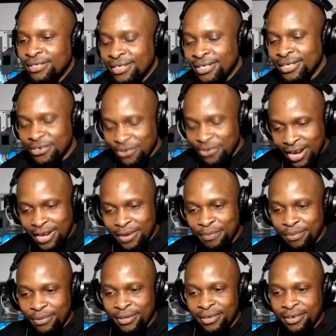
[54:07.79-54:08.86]

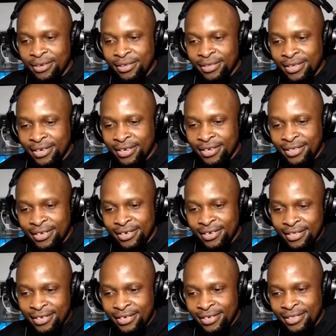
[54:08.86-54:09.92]
describe
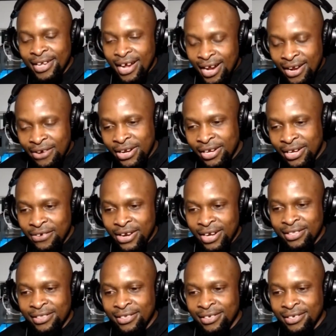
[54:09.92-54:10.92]
the hierarchy, right?